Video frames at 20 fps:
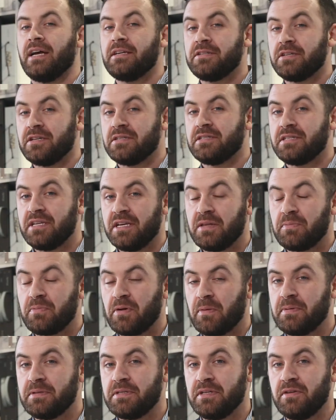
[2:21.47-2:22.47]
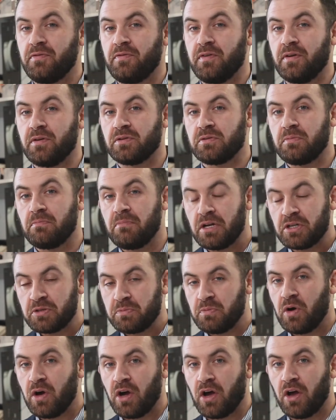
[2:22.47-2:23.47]
As you can see, the property feels much
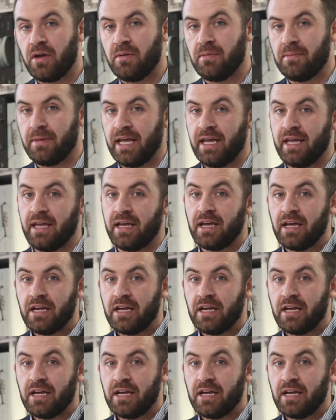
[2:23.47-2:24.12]
more homely,